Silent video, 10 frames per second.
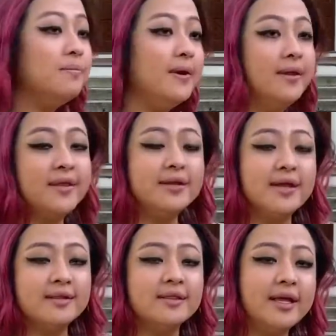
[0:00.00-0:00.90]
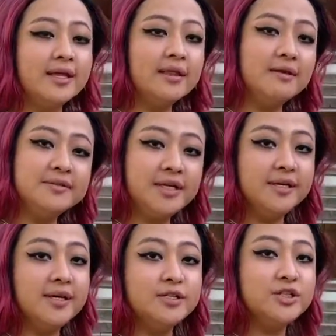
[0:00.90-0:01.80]
built in the late
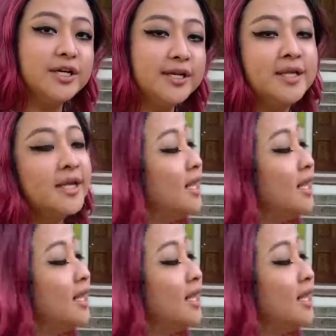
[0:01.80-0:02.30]
1700s,